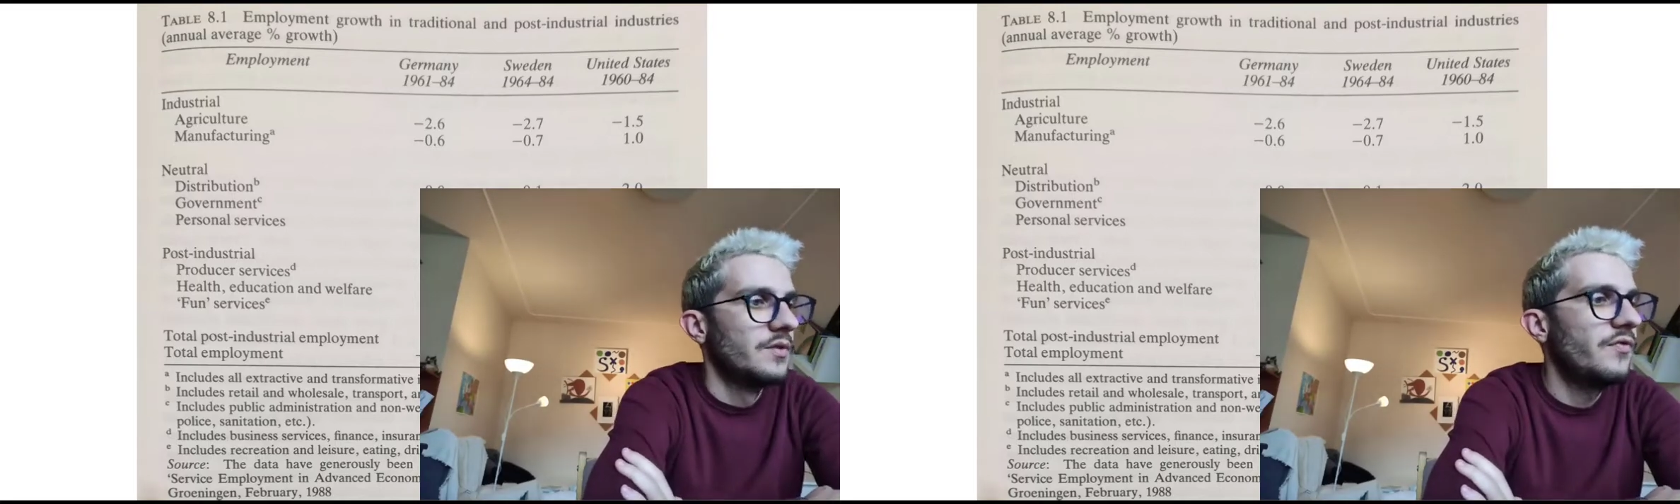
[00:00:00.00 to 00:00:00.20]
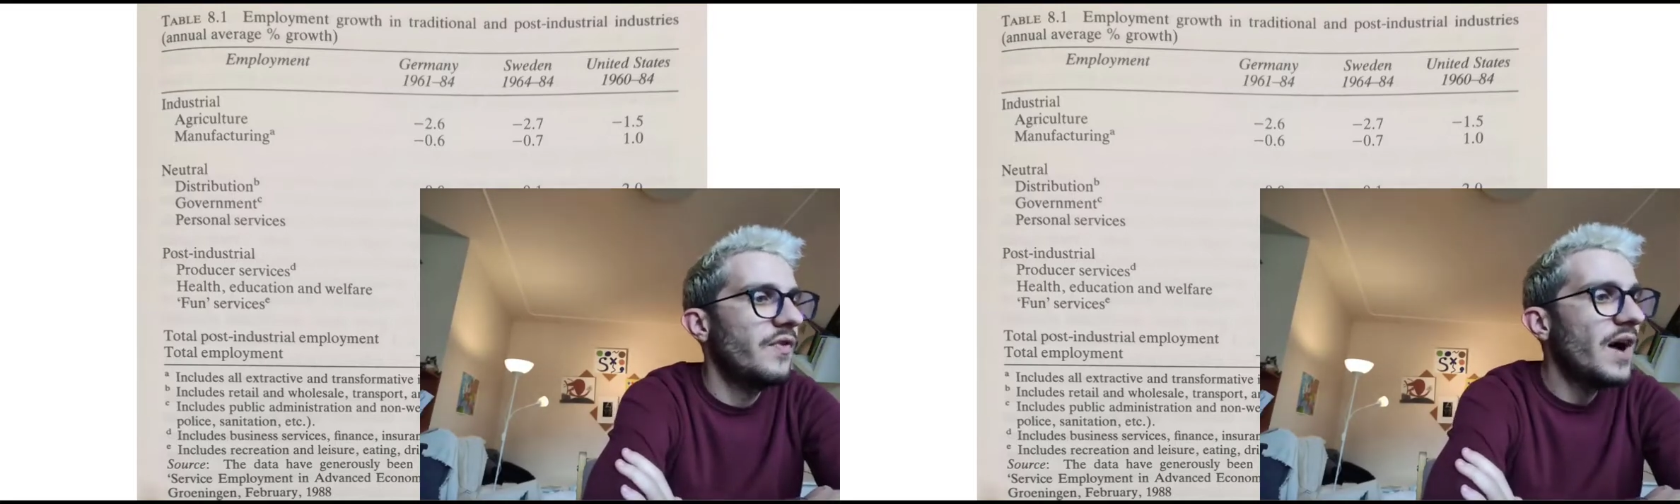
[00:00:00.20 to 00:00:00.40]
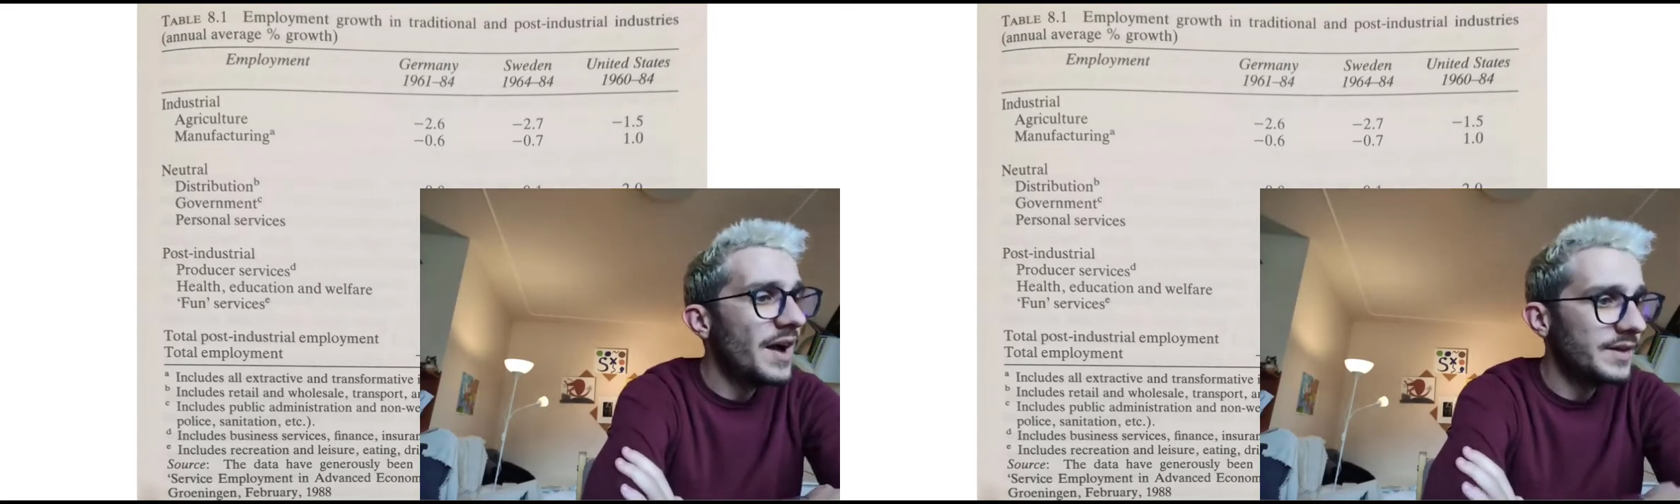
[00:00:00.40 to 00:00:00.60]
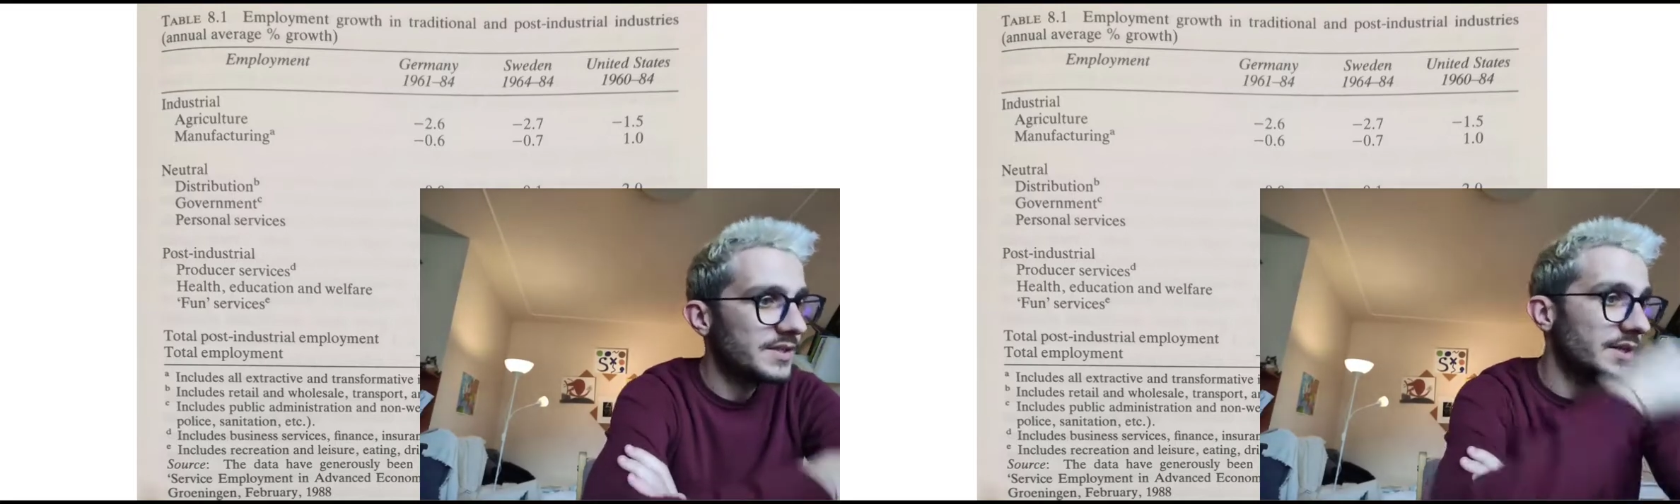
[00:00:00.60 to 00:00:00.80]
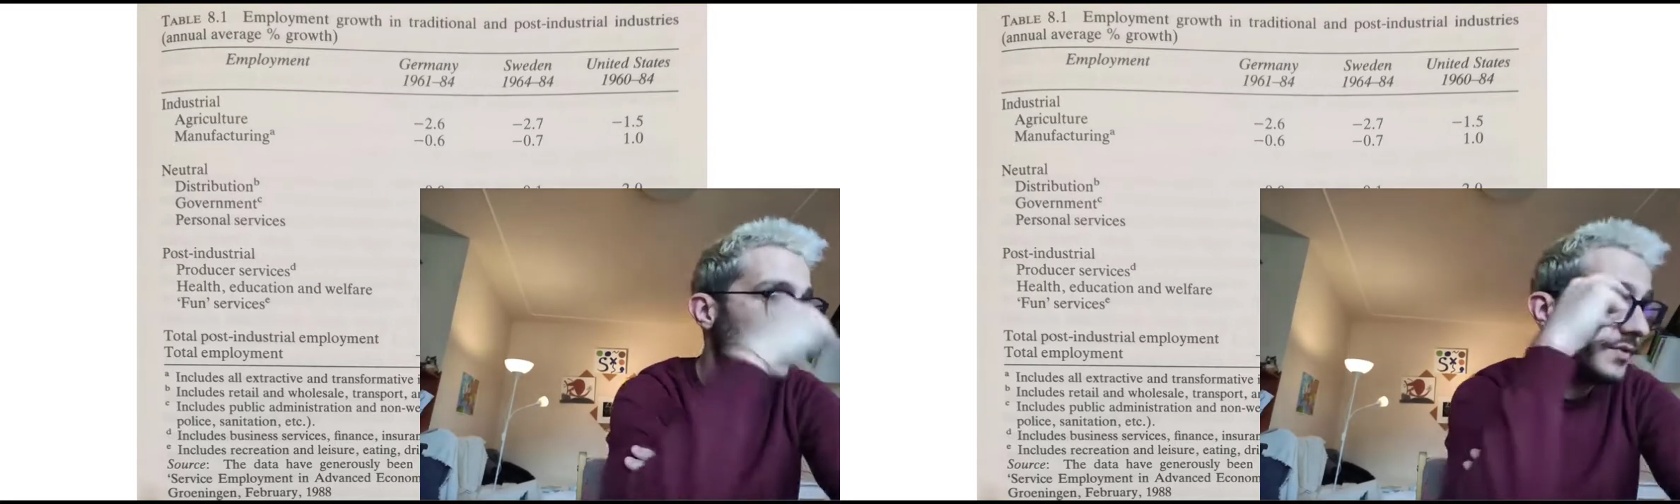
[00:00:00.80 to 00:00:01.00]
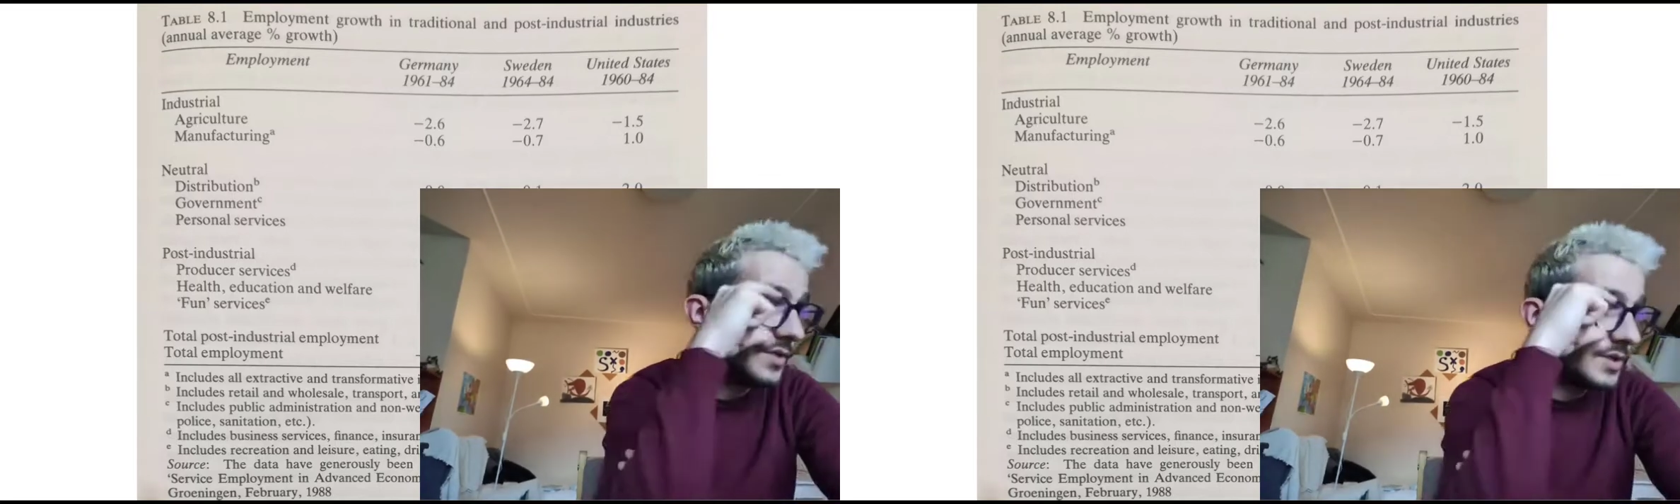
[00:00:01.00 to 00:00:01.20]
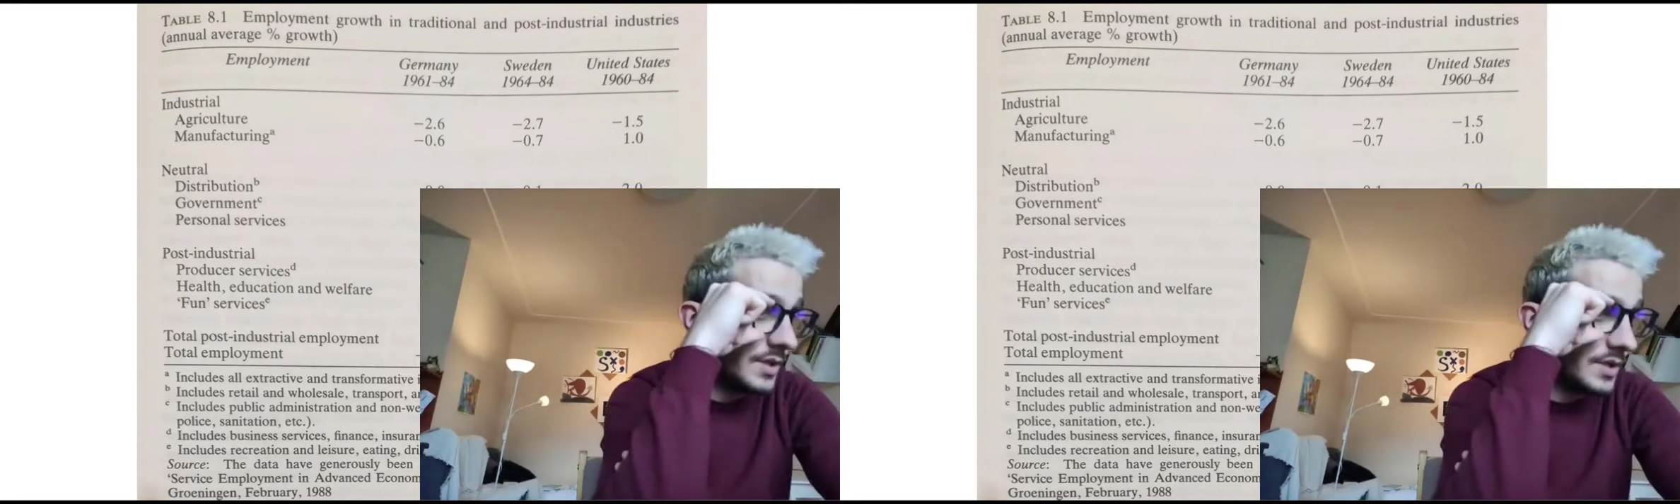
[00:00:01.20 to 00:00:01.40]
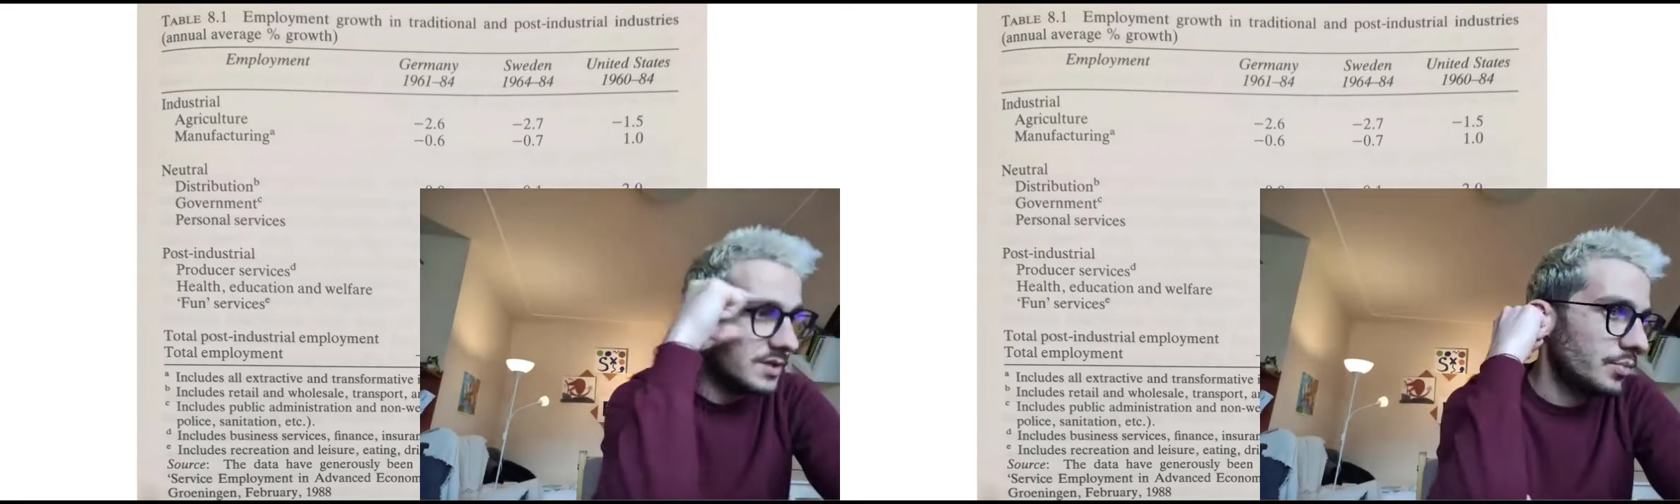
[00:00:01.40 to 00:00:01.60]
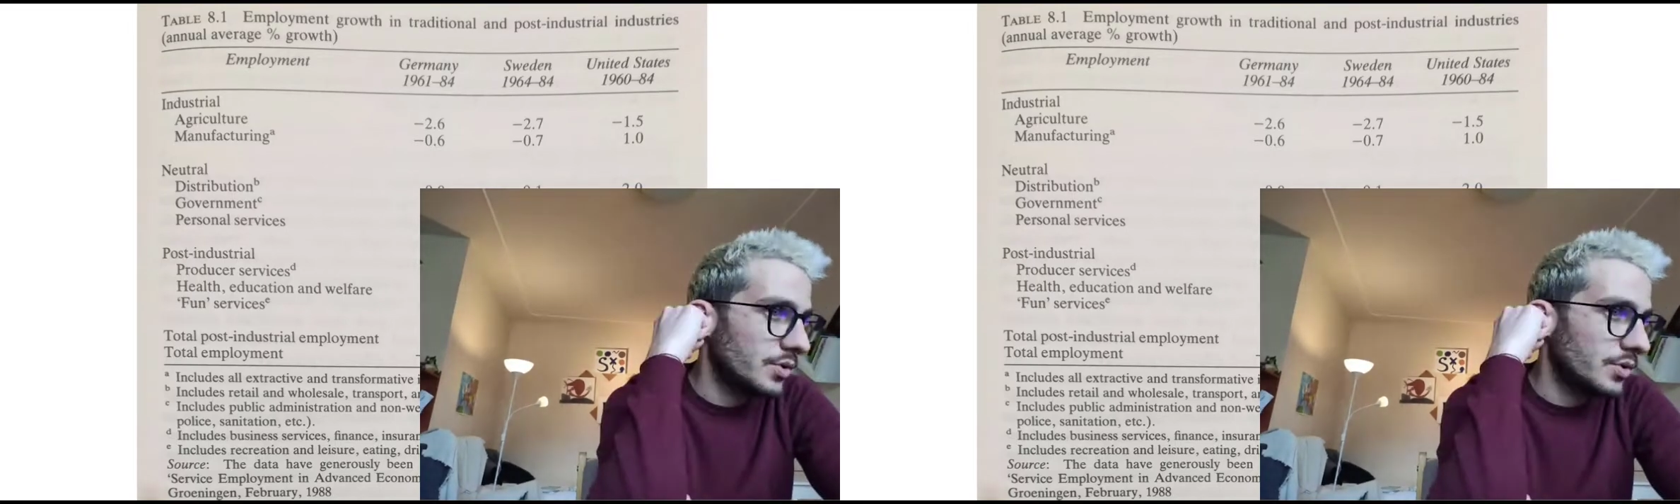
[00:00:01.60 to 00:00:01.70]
Fun services,